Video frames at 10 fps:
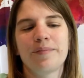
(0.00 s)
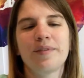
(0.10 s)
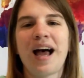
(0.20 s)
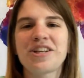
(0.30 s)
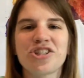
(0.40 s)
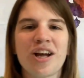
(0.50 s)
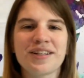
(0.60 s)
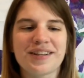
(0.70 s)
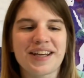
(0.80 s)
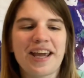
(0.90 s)
latched
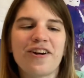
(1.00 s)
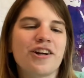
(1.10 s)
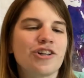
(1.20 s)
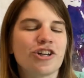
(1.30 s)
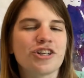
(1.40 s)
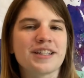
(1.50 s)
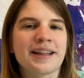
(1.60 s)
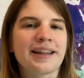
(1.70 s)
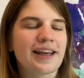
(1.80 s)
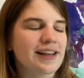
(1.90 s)
onto the characters
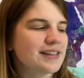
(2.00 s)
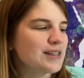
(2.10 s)
and things.